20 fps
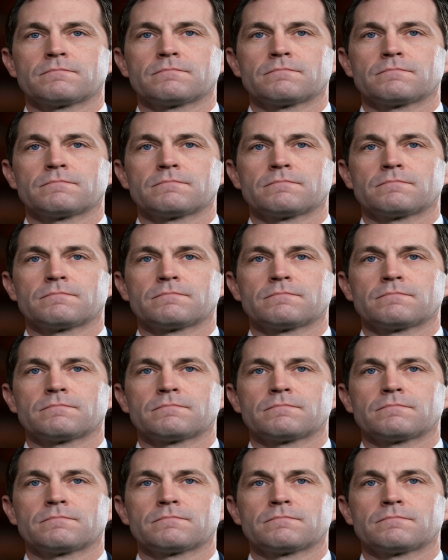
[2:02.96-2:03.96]

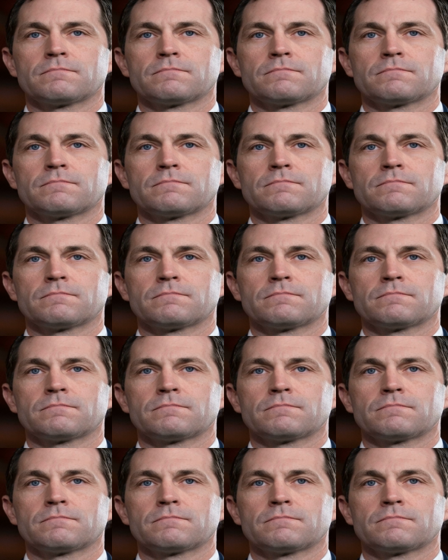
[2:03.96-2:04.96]

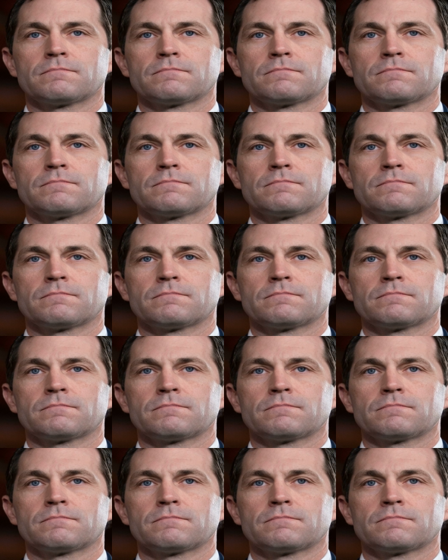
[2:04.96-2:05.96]

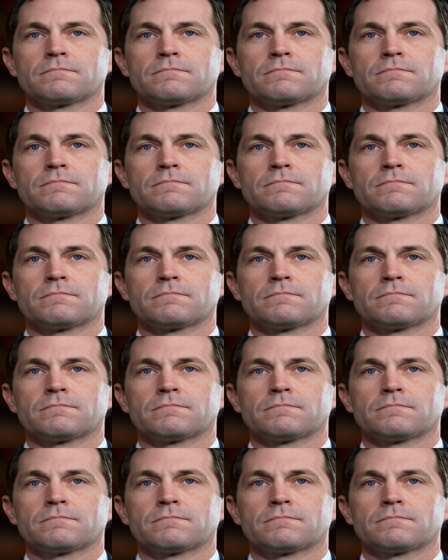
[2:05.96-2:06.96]

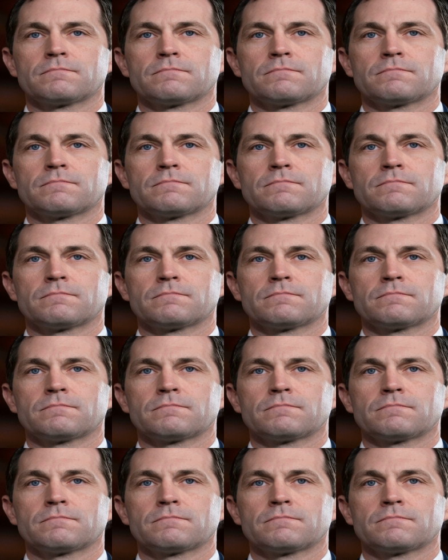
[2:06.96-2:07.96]

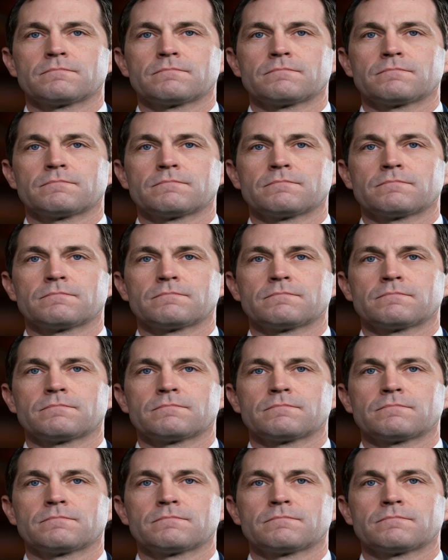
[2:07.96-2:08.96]

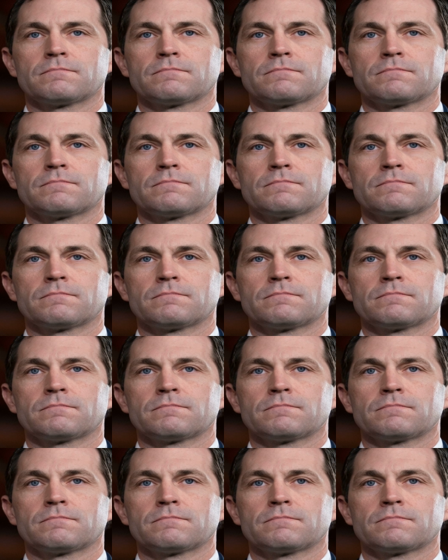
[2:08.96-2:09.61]
The face doesn't move, so there is nothing to read.